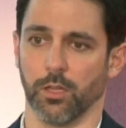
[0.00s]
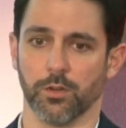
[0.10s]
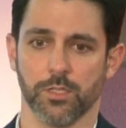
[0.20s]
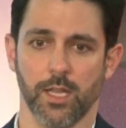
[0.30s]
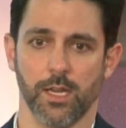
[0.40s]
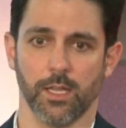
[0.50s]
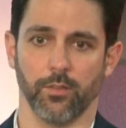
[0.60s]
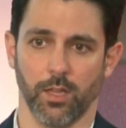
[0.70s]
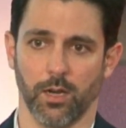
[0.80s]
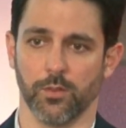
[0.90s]
understanding
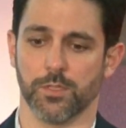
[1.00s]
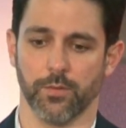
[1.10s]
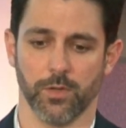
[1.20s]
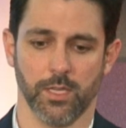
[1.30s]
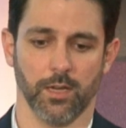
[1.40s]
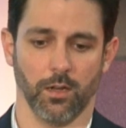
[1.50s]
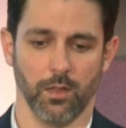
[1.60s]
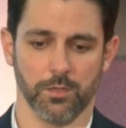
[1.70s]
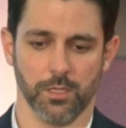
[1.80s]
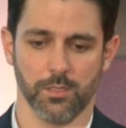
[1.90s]
of a lot of those different
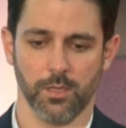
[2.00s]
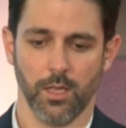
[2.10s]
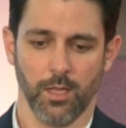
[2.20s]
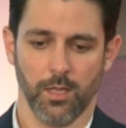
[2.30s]
technologies